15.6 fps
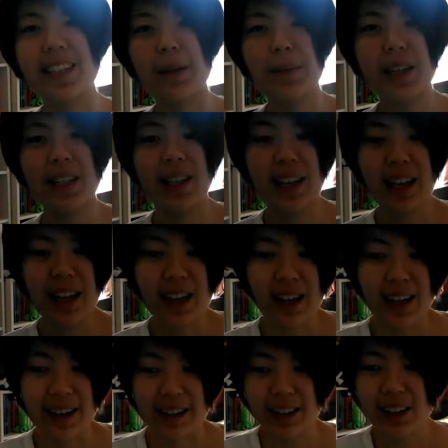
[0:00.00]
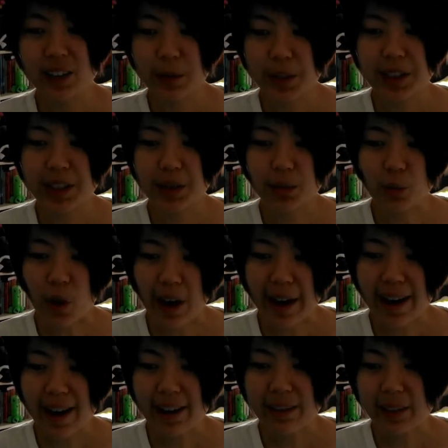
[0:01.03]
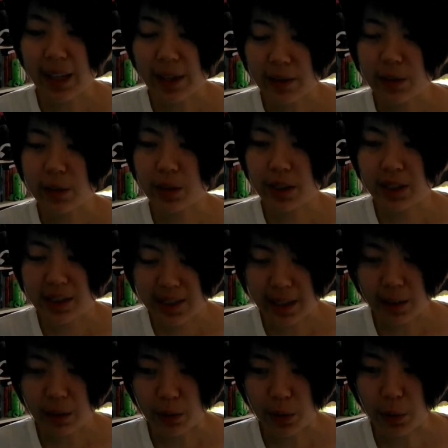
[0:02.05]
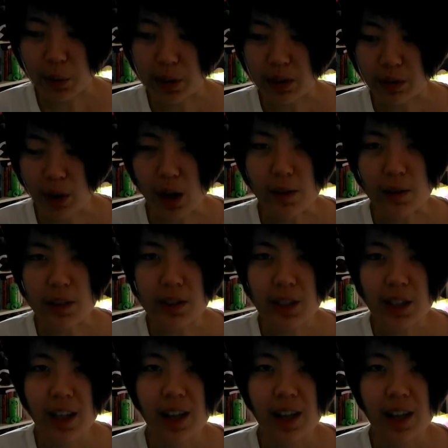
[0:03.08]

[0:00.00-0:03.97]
I mean, I think the reason why I never really sat through a novel,